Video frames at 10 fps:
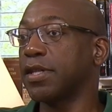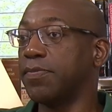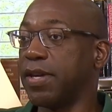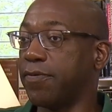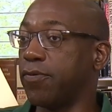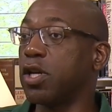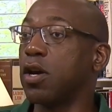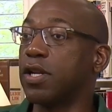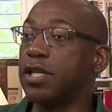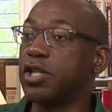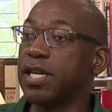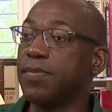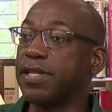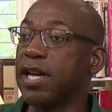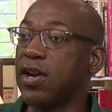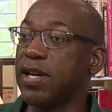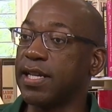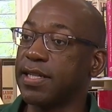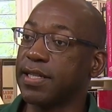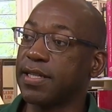if we go to the cheapest
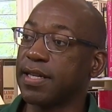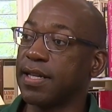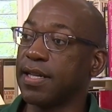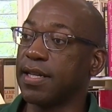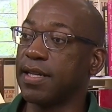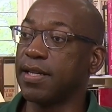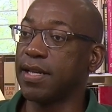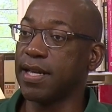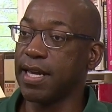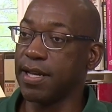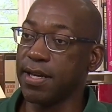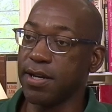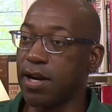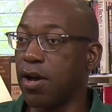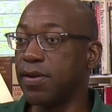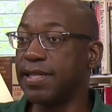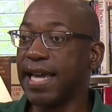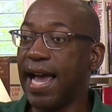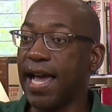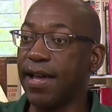areas, in
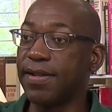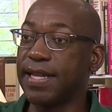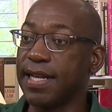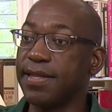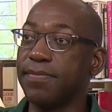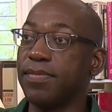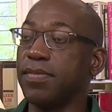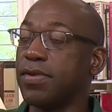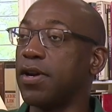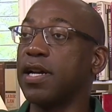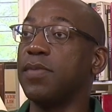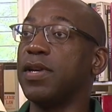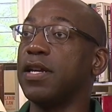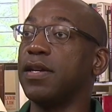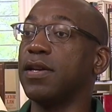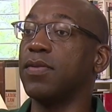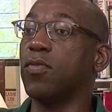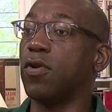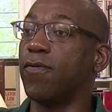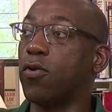town, that they're gonna be
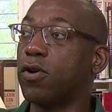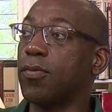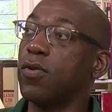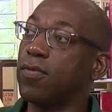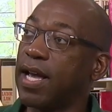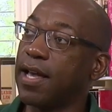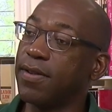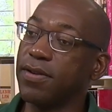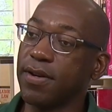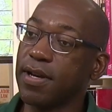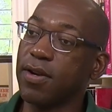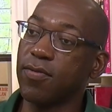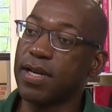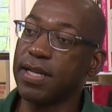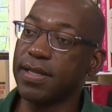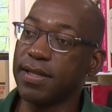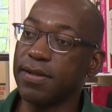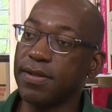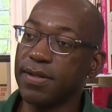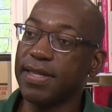more affordable. Well, you're gonna wanna
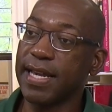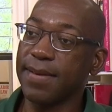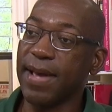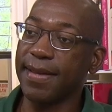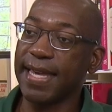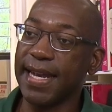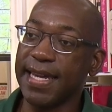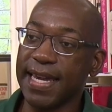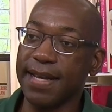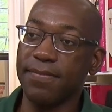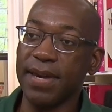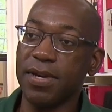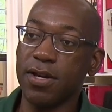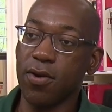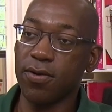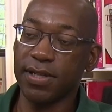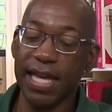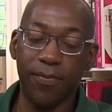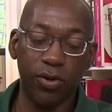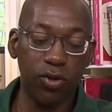think about that again. Maybe go a
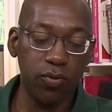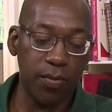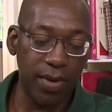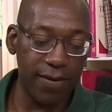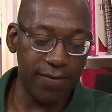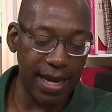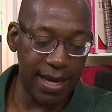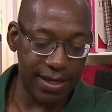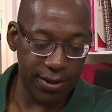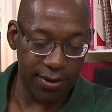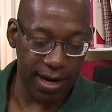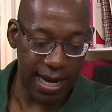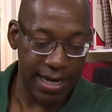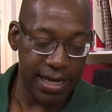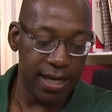step or two above that, all right?